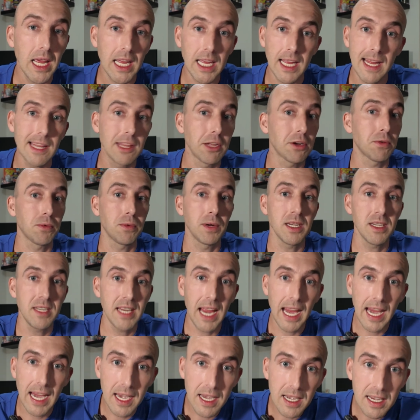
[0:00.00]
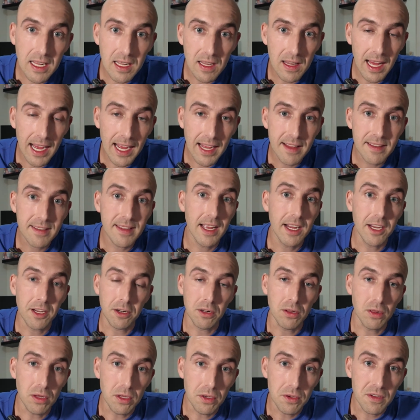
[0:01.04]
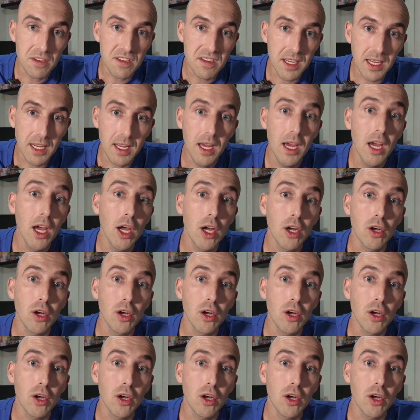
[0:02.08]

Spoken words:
either retain clients that you're losing,